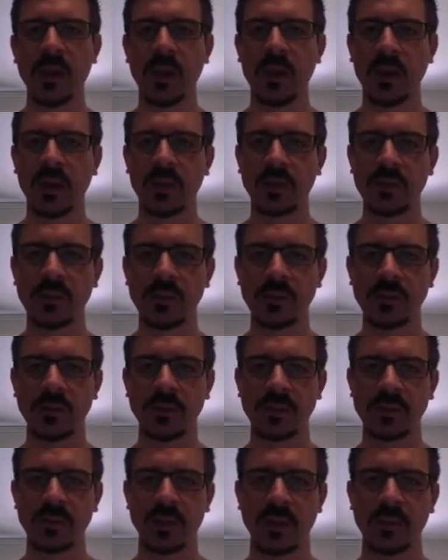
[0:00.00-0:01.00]
And the
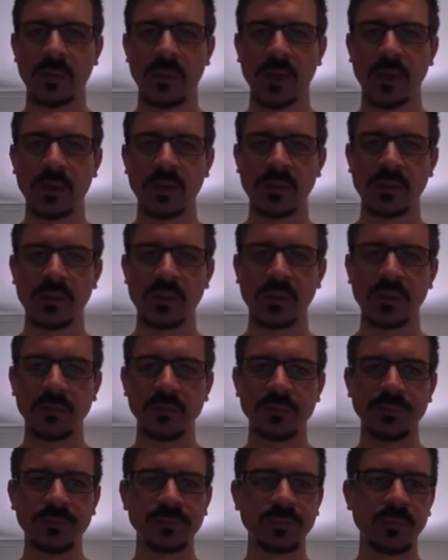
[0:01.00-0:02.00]
difference that makes now
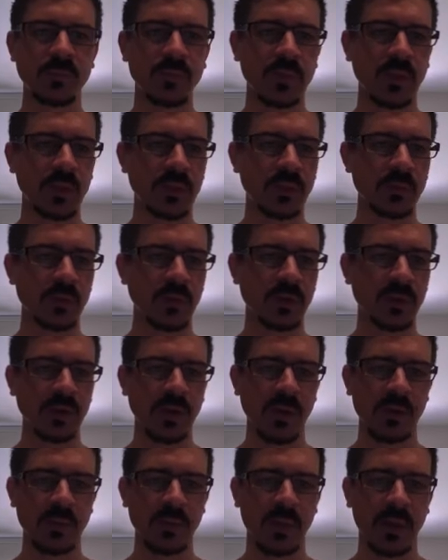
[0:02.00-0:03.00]
is when you
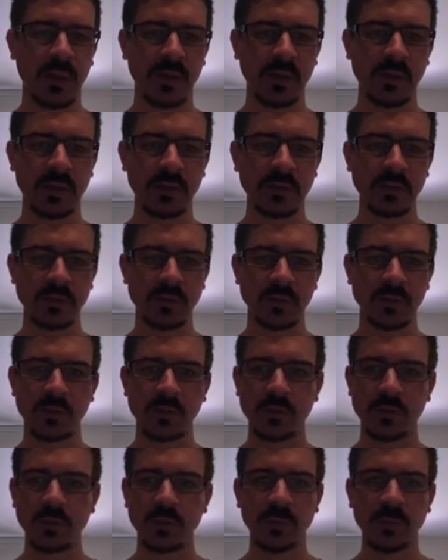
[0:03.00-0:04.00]
come back into